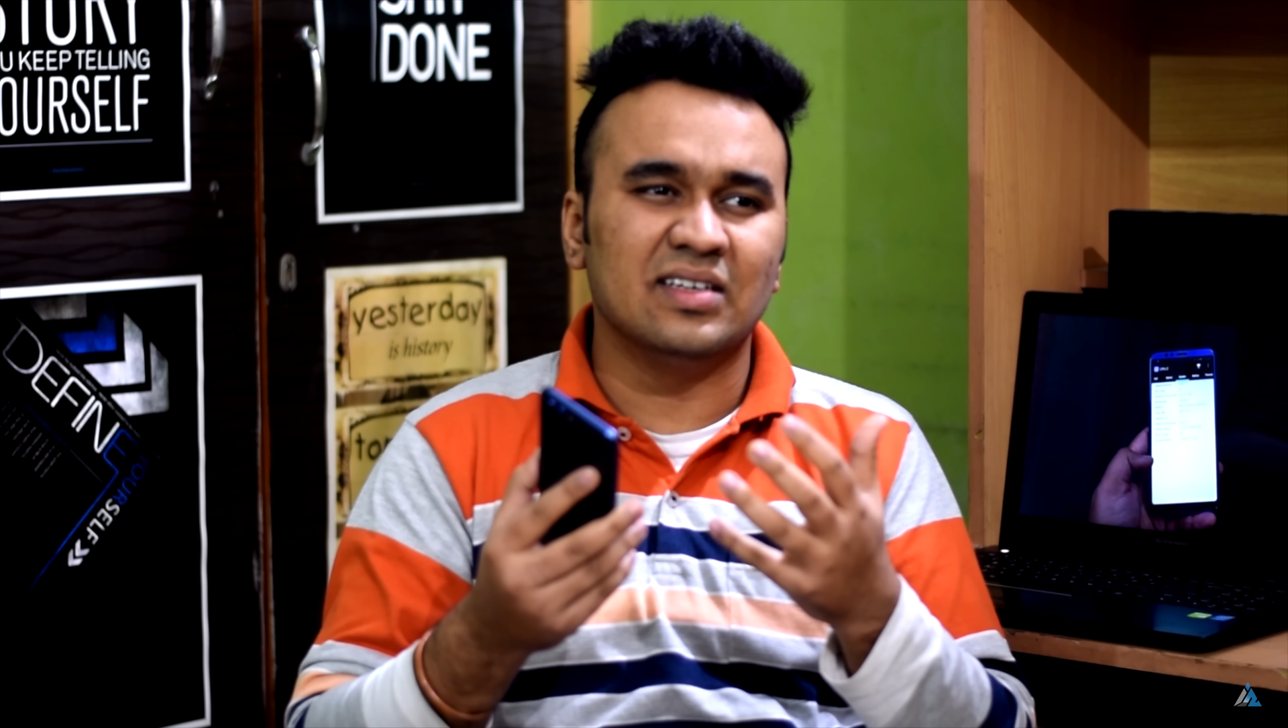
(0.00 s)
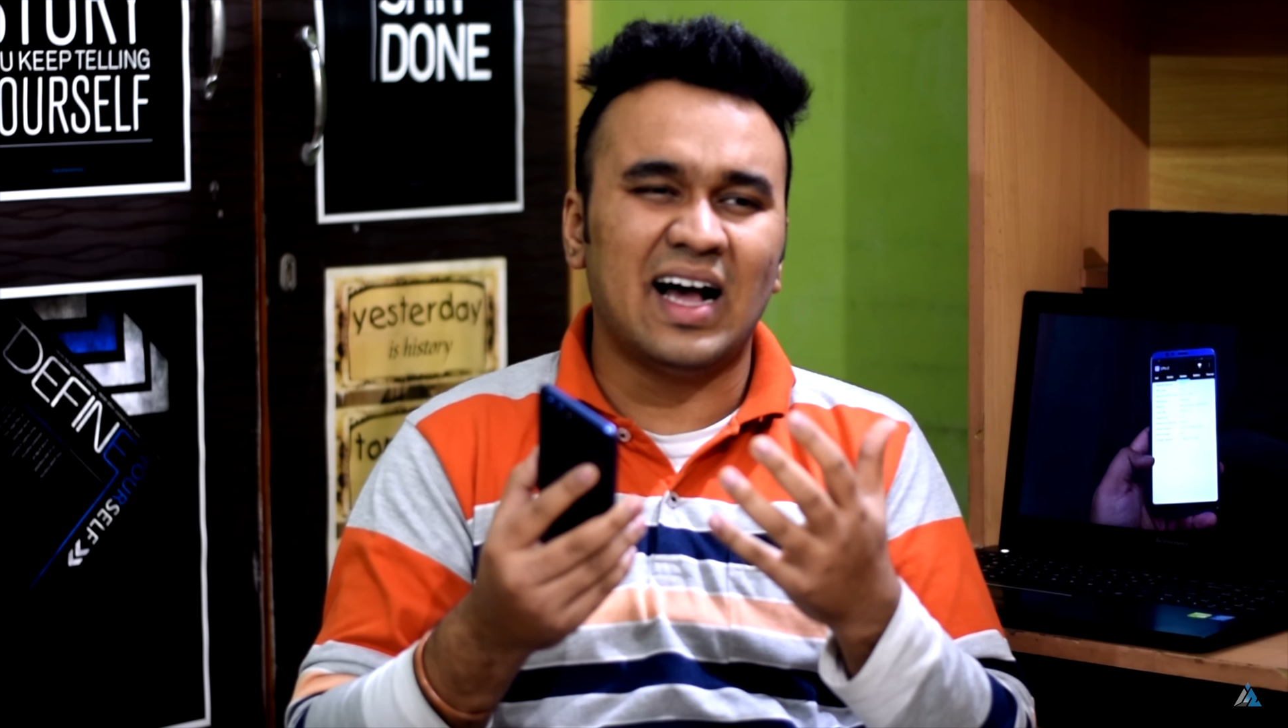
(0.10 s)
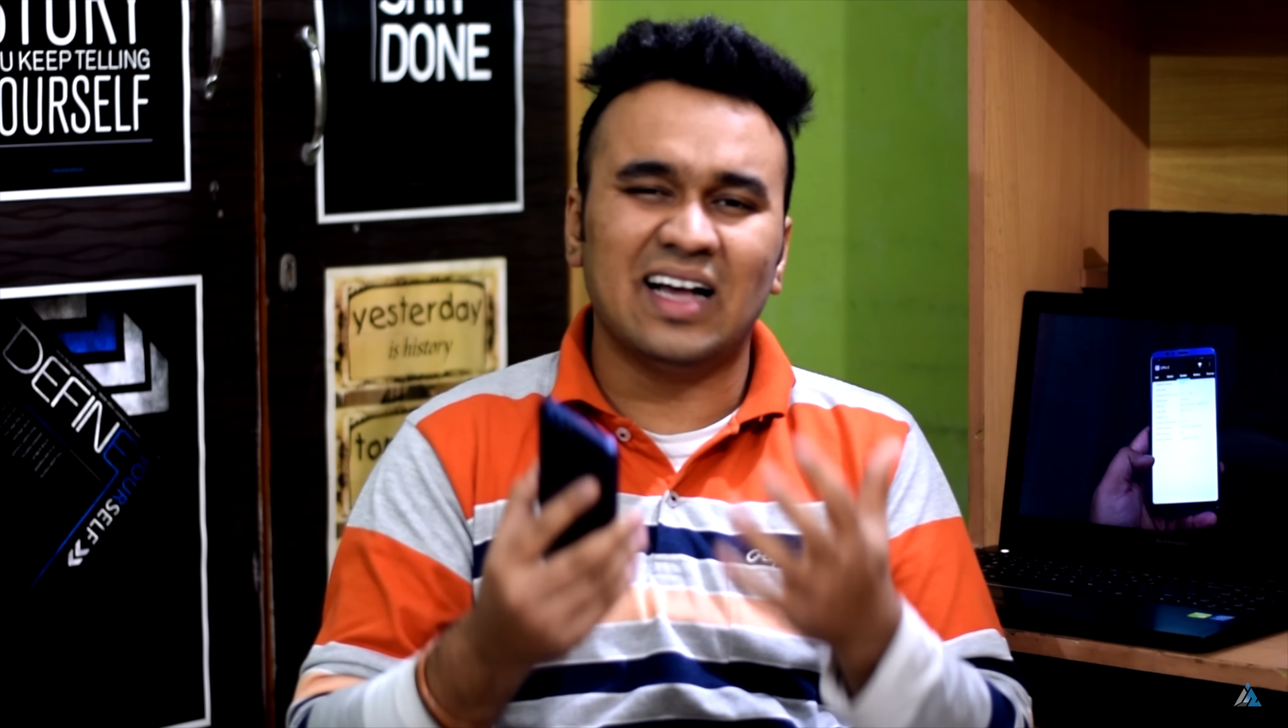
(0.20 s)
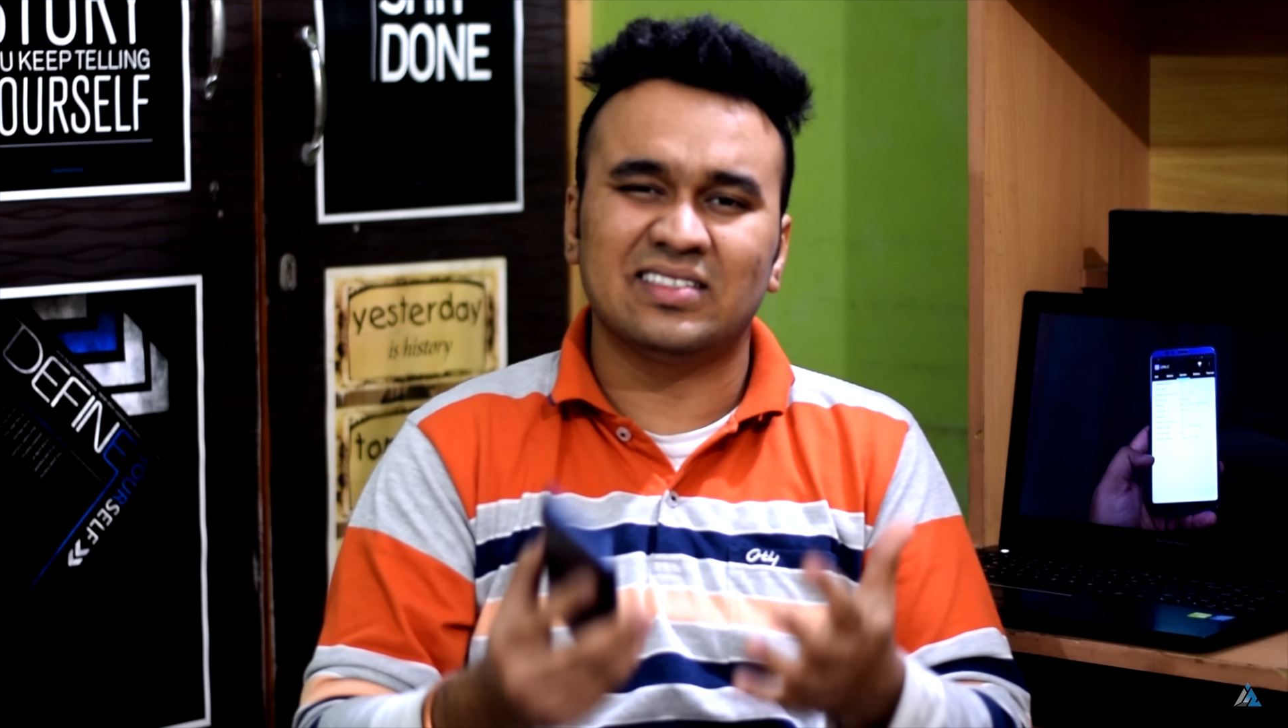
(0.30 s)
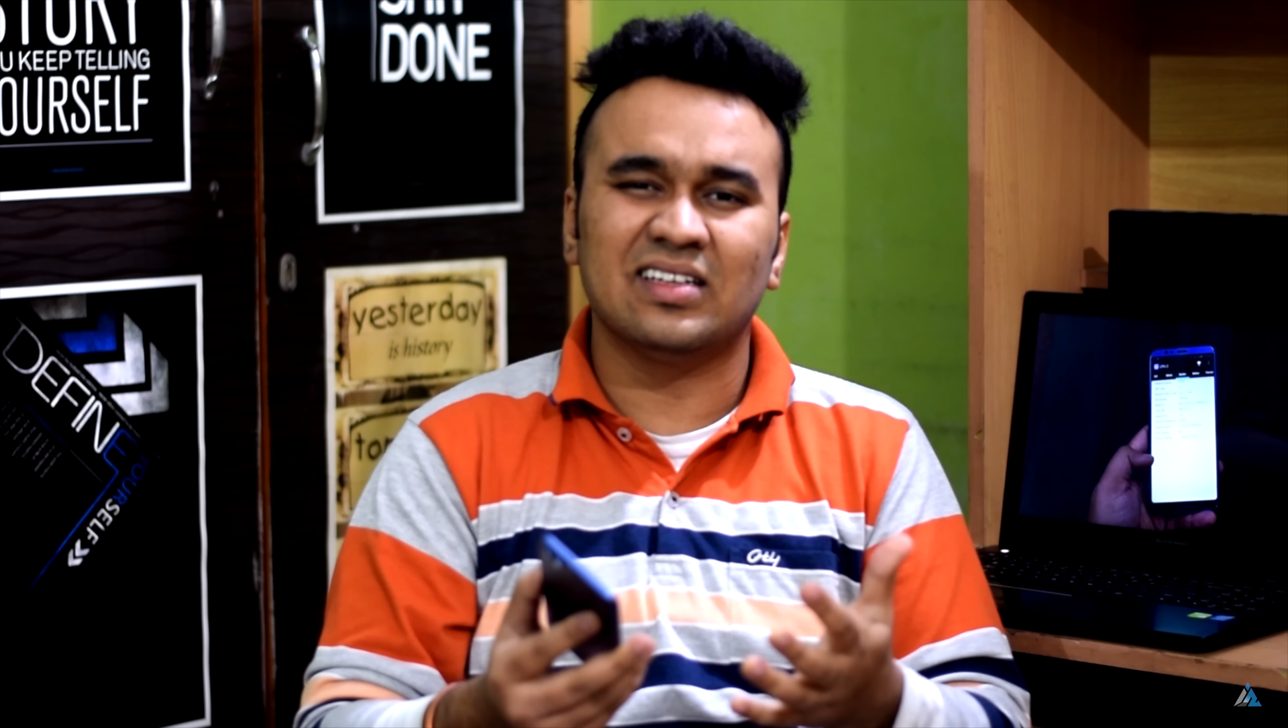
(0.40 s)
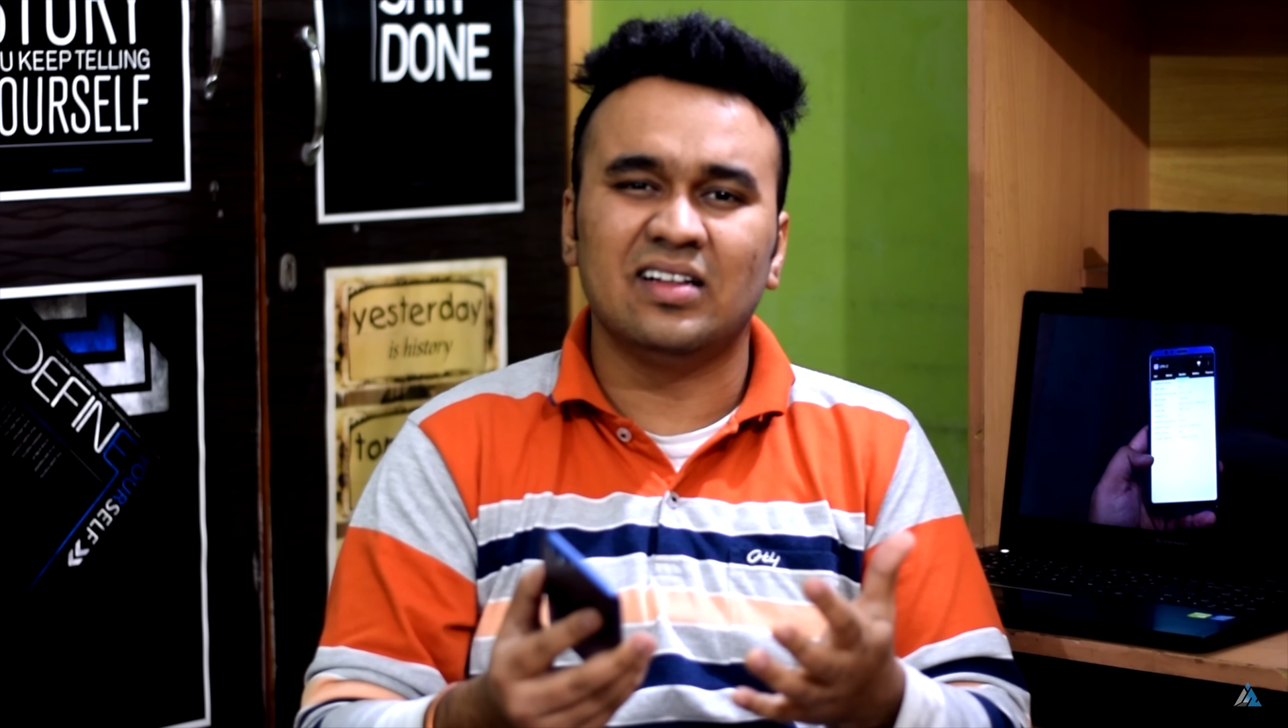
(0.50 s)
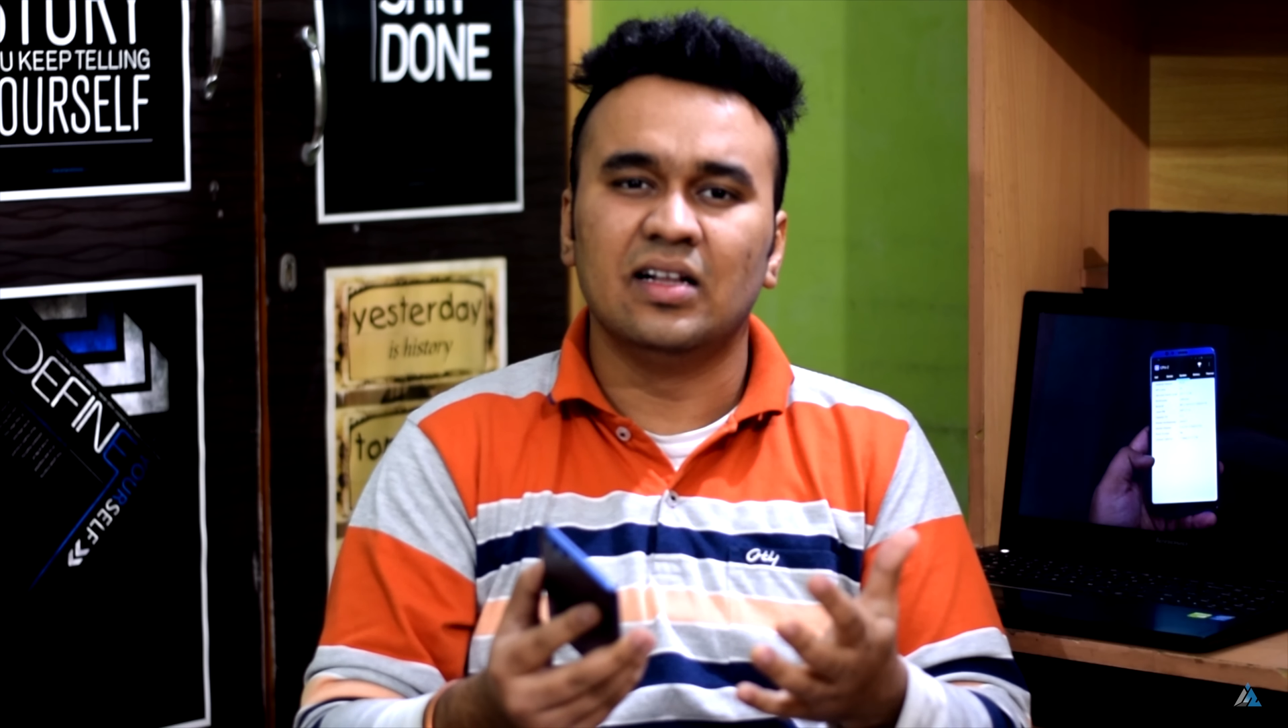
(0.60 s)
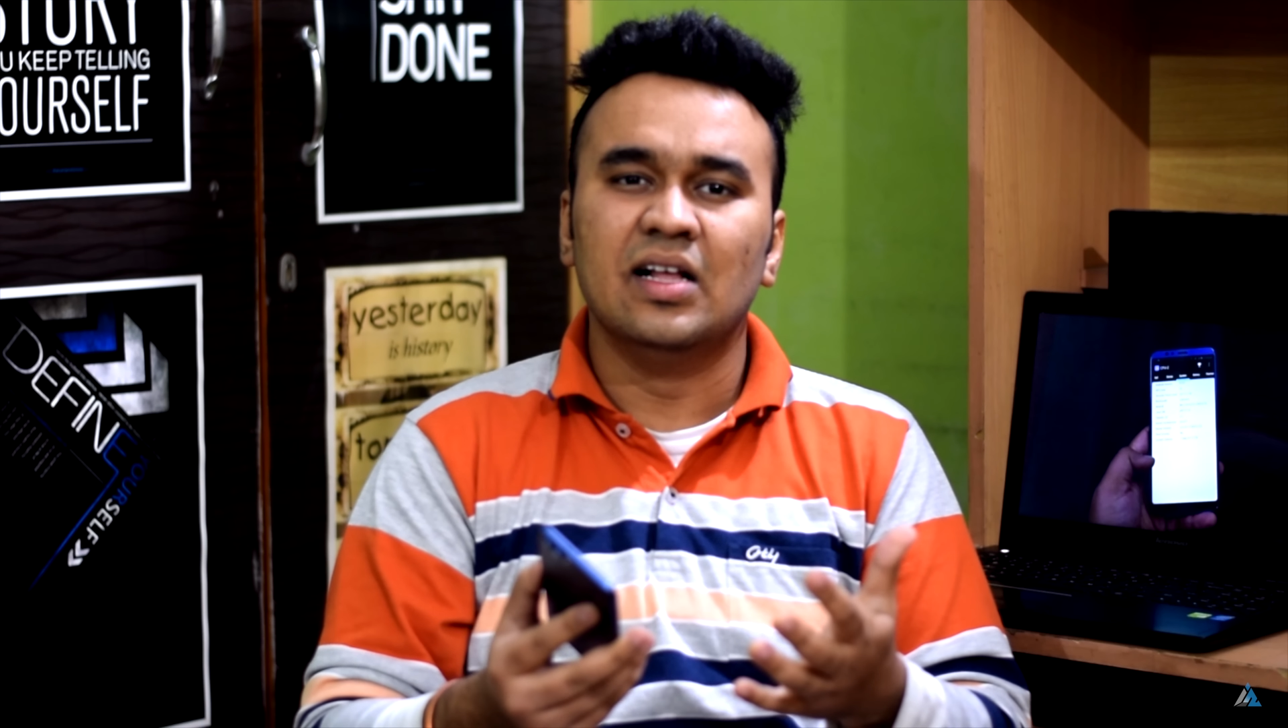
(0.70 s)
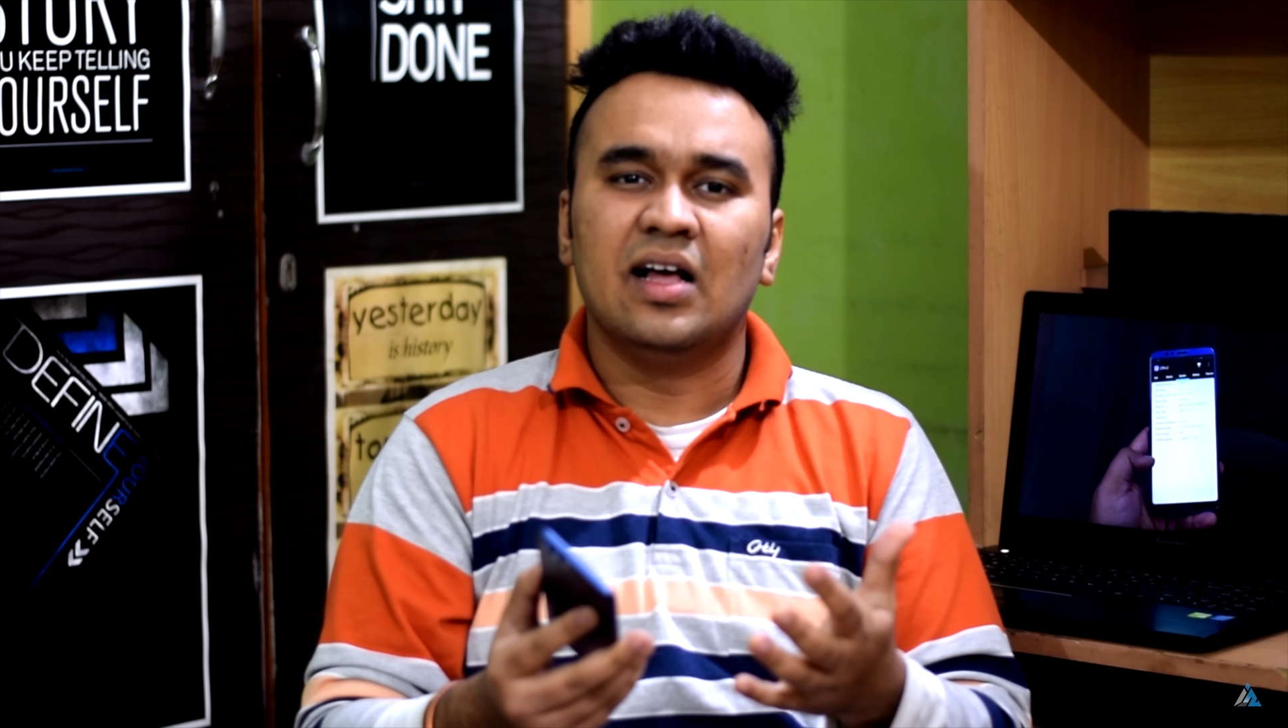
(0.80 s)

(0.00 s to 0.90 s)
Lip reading: hassle